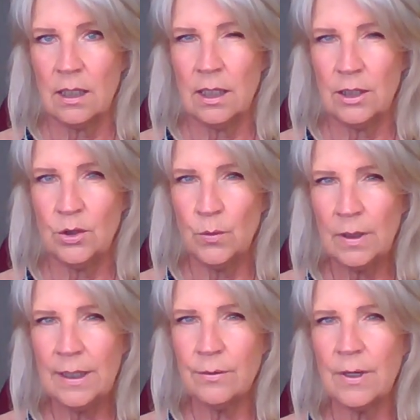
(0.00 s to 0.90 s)
uh,
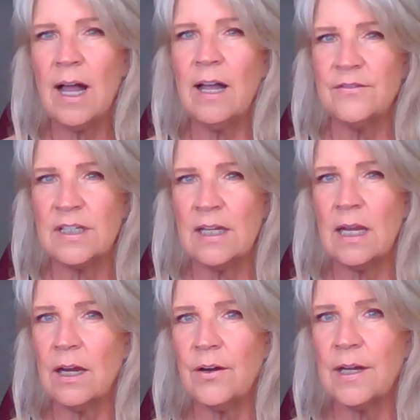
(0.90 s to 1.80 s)
newly arrived in
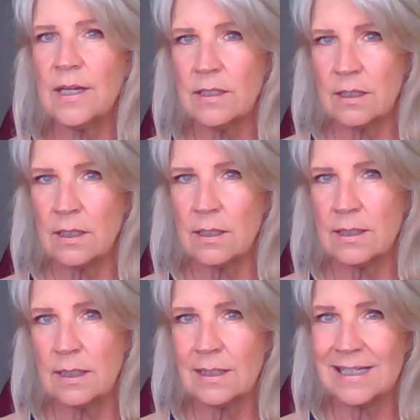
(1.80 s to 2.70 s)
Aries
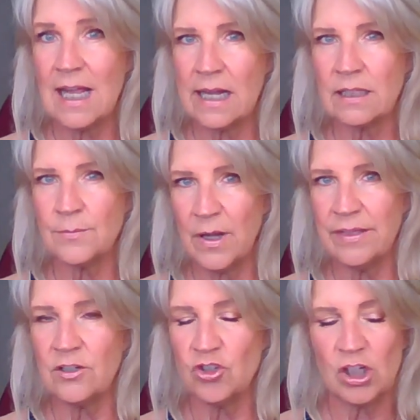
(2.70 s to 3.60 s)
since last
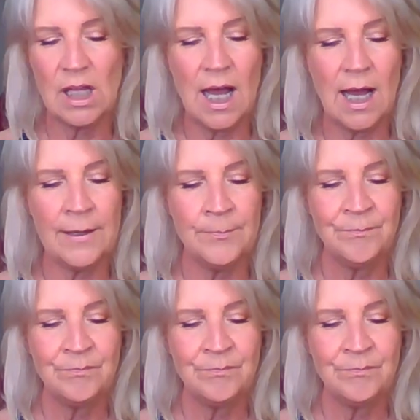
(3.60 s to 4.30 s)
month in July.